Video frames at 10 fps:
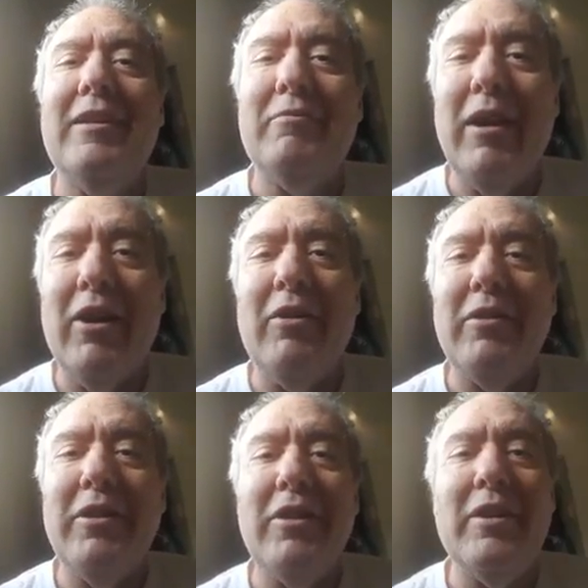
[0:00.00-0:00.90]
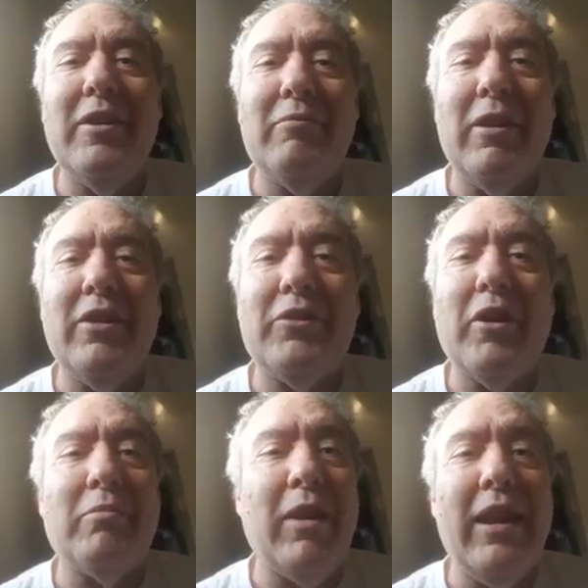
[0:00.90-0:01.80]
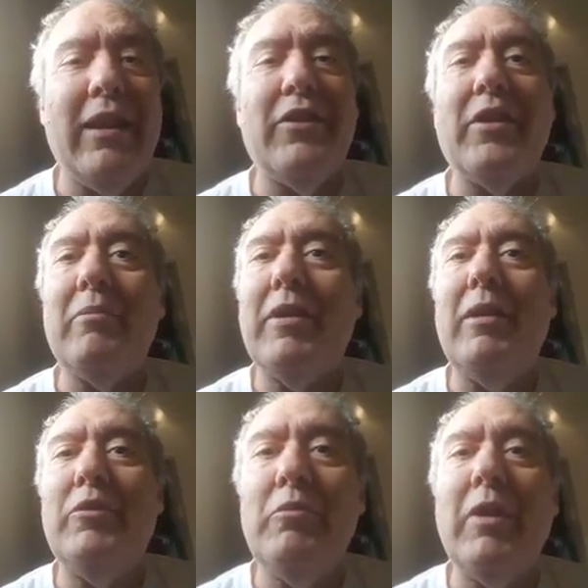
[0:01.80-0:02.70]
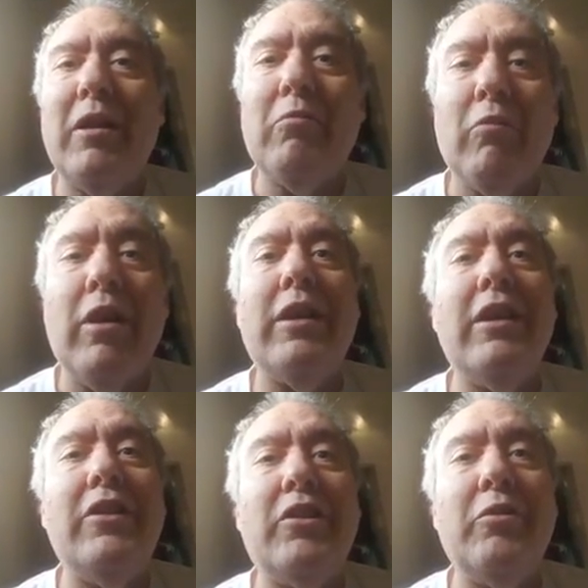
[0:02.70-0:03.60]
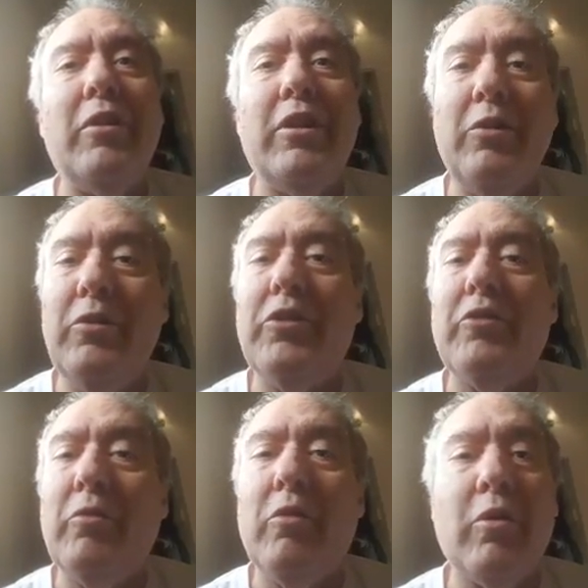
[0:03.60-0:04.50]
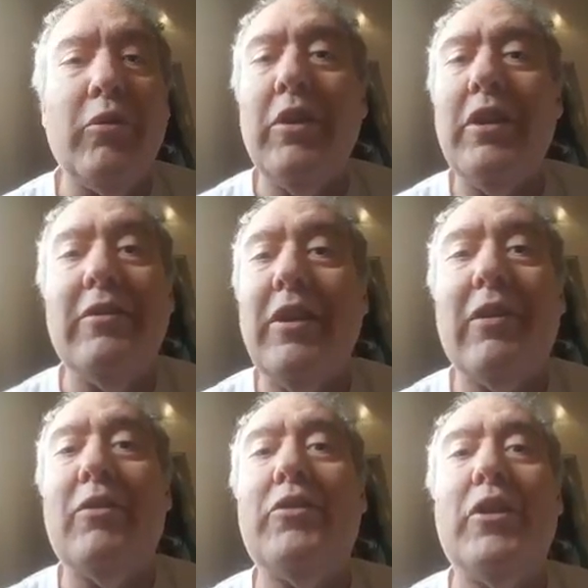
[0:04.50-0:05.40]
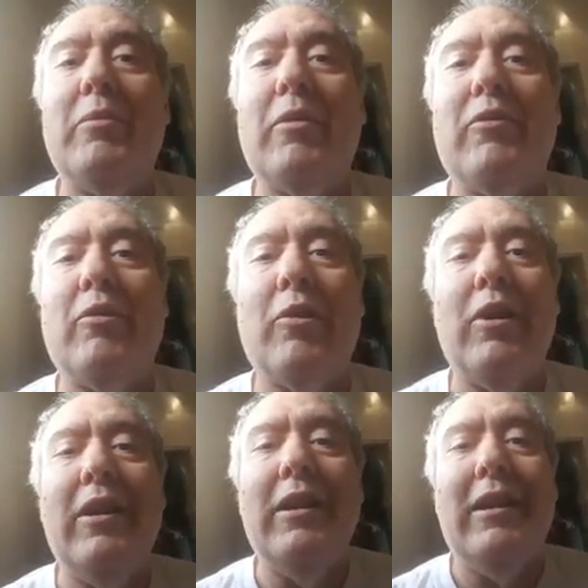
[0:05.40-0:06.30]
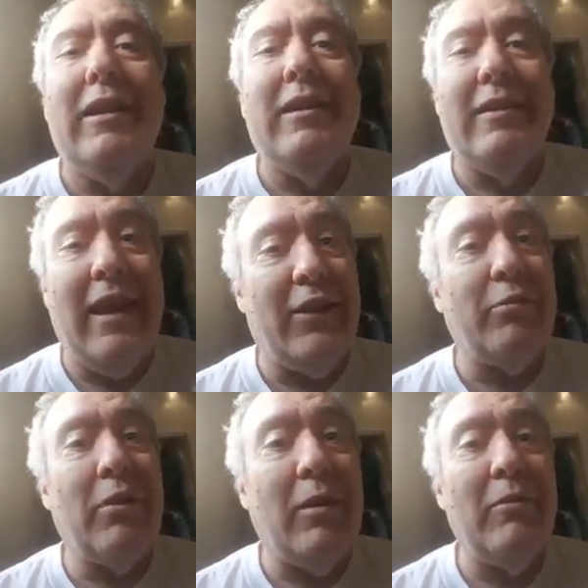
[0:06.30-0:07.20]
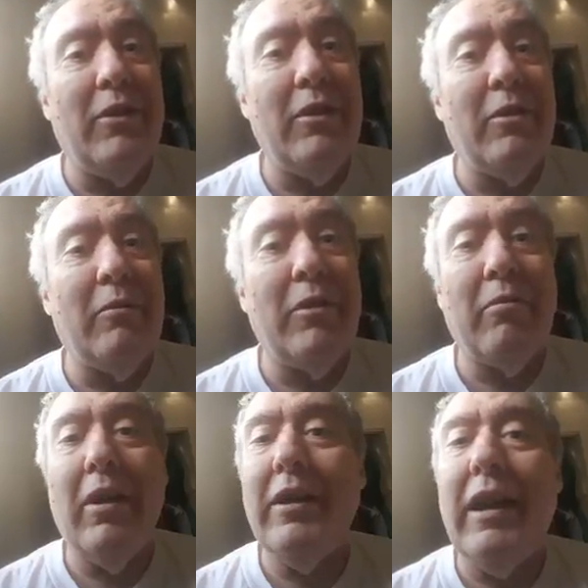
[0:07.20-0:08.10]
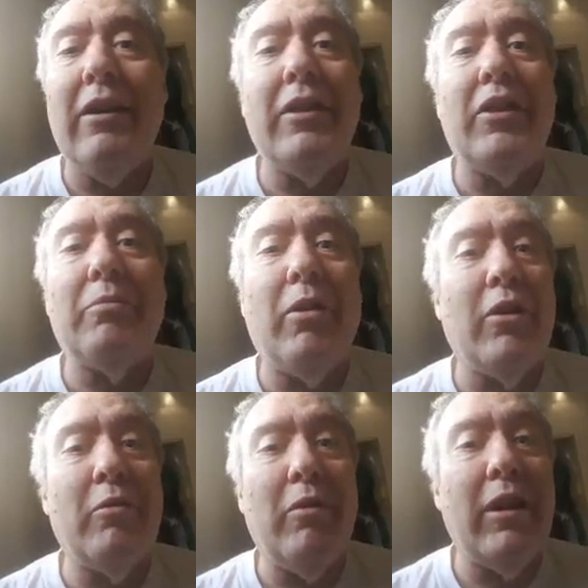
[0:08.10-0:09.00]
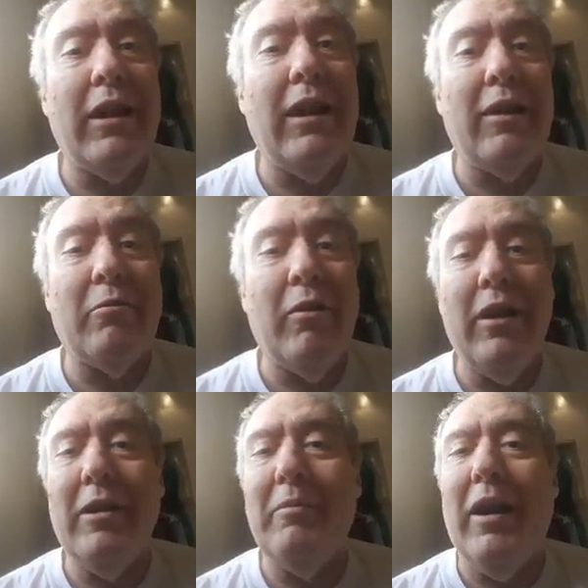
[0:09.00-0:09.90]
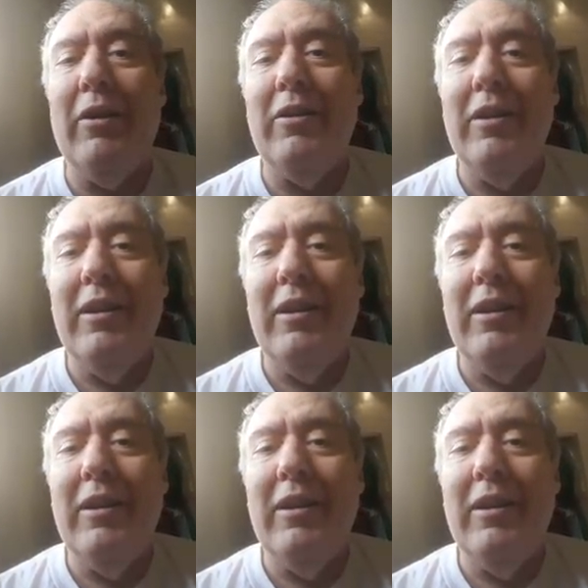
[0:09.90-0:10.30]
Well, when you start planning, sometimes you may run into a use of a word that you've never seen before. That's what I'm dealing with right now. That's part of what I got to write about.